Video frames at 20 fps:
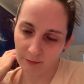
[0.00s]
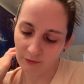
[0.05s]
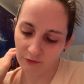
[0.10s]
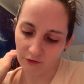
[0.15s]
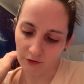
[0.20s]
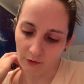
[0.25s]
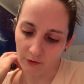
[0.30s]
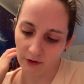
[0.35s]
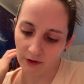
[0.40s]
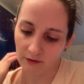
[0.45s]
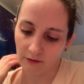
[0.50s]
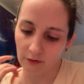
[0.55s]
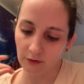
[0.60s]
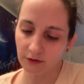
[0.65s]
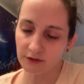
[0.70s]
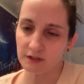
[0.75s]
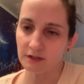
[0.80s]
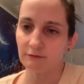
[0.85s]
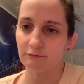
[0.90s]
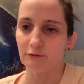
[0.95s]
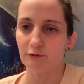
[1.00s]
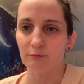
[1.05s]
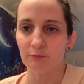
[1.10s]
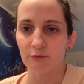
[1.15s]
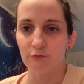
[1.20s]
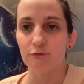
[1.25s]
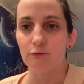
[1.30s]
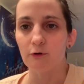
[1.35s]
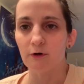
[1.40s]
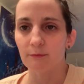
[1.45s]
So it looked different
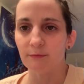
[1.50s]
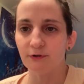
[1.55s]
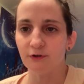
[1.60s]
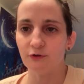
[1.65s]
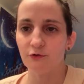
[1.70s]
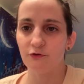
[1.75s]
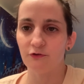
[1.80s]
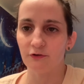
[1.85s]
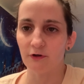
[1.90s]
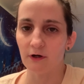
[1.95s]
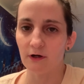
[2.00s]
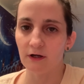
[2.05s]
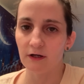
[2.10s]
before, but you saw